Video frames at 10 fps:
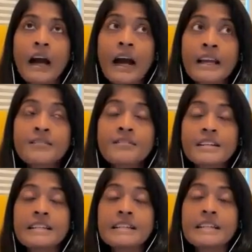I
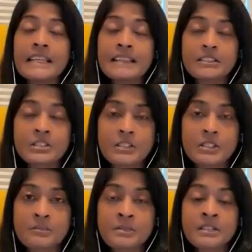really like the
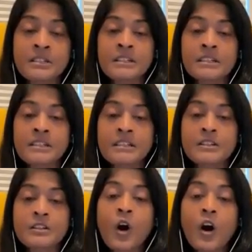term
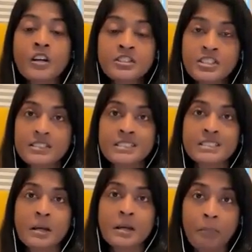
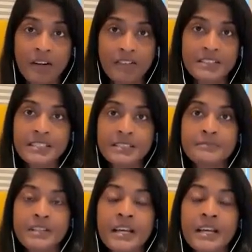conscious parenting.